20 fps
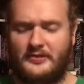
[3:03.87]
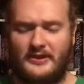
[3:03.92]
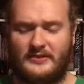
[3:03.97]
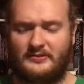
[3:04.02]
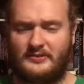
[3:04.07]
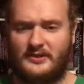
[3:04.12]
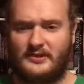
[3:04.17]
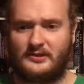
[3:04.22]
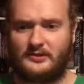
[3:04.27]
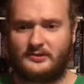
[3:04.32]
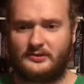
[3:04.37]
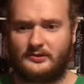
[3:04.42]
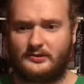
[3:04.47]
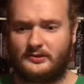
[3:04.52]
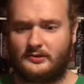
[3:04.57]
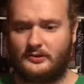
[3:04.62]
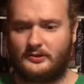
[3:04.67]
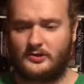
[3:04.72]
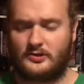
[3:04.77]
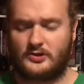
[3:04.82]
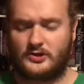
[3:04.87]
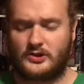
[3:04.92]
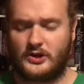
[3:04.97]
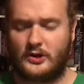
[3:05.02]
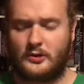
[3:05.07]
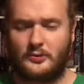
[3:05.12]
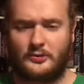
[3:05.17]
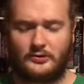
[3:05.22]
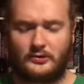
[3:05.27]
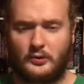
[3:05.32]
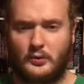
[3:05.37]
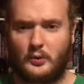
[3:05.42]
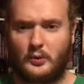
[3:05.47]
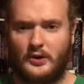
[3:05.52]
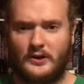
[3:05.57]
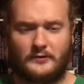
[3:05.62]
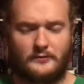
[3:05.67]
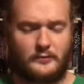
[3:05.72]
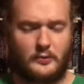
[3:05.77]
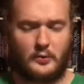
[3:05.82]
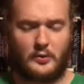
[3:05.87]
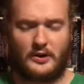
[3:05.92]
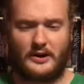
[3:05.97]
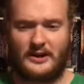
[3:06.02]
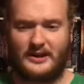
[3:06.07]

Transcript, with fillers: that this show is going for.